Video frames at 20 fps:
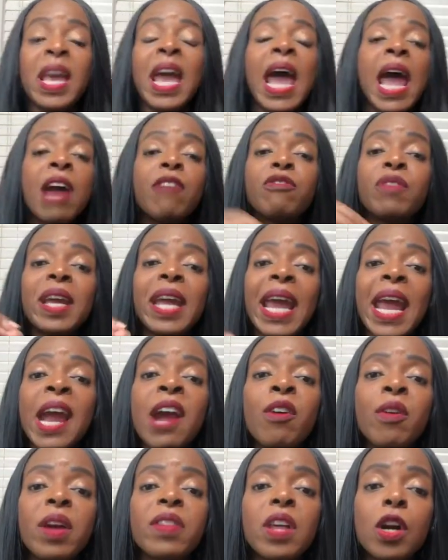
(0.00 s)
every
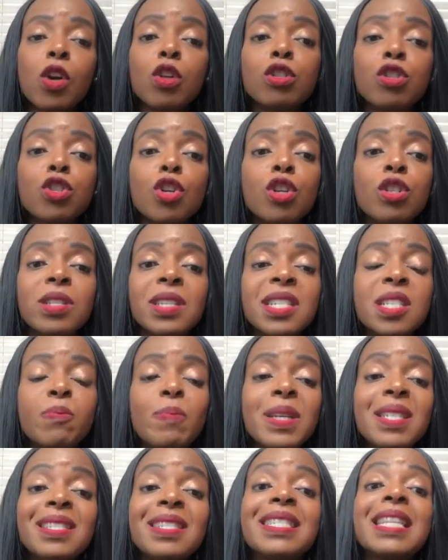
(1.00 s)
area that concerns this
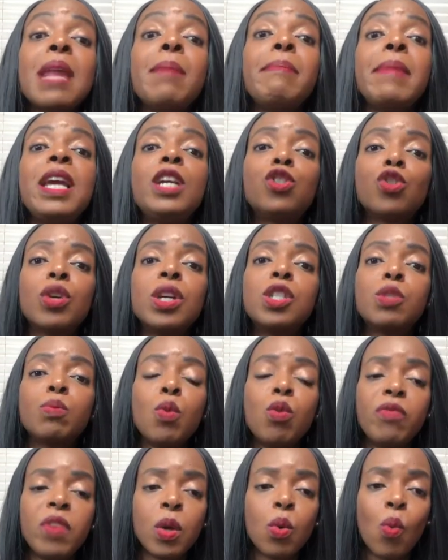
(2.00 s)
business and make sure it's
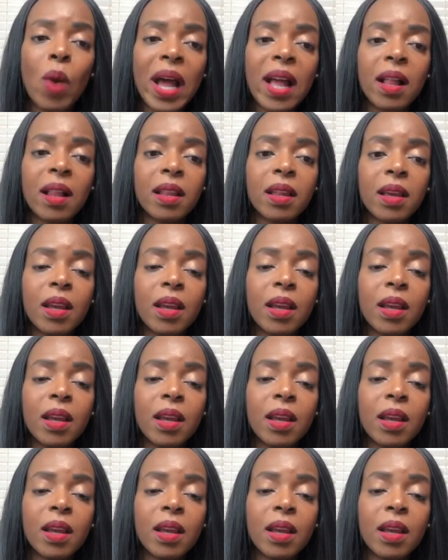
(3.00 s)
moving well.